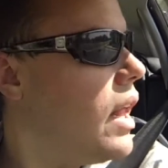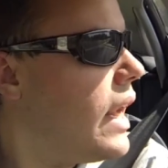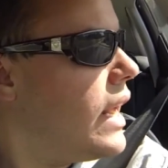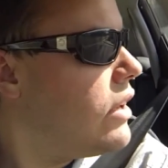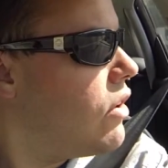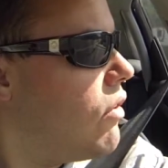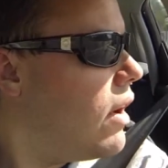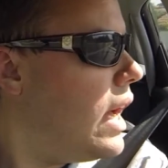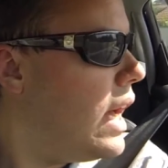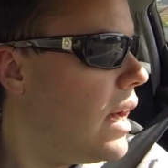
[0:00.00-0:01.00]
and I don't
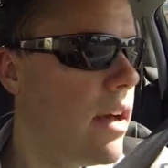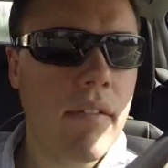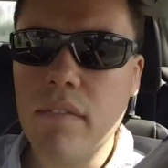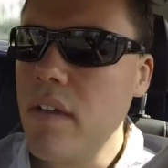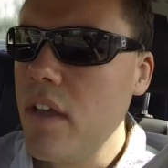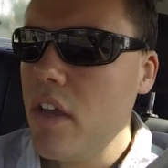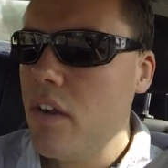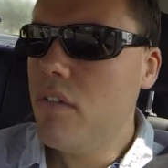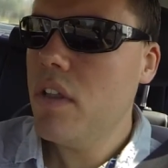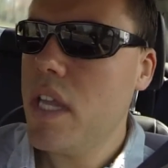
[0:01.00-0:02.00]
have
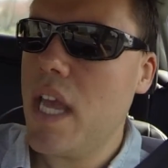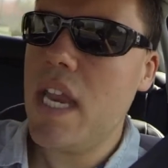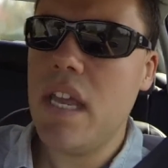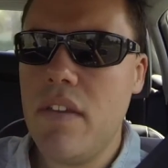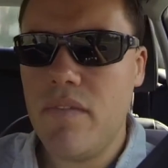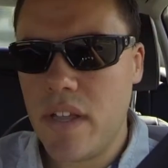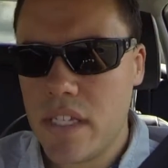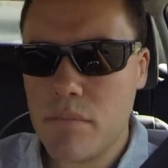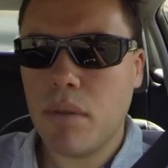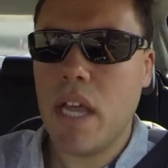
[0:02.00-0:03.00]
really any
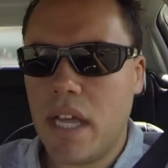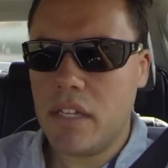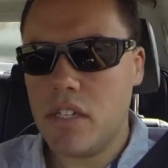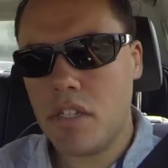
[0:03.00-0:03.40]
events planned.